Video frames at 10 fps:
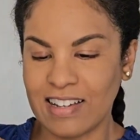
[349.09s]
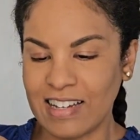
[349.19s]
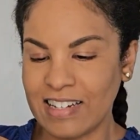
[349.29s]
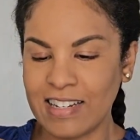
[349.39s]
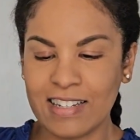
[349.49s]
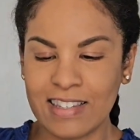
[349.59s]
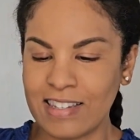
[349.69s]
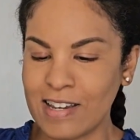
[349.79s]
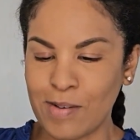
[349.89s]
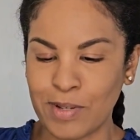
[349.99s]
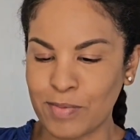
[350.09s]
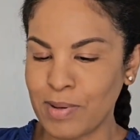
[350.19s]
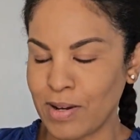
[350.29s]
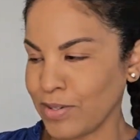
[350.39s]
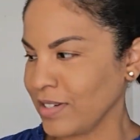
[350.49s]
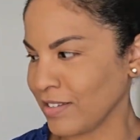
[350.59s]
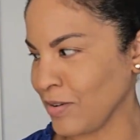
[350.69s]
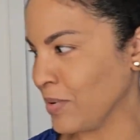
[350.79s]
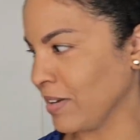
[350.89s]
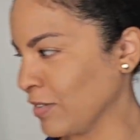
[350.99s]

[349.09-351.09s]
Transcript: I need to see how much powder is going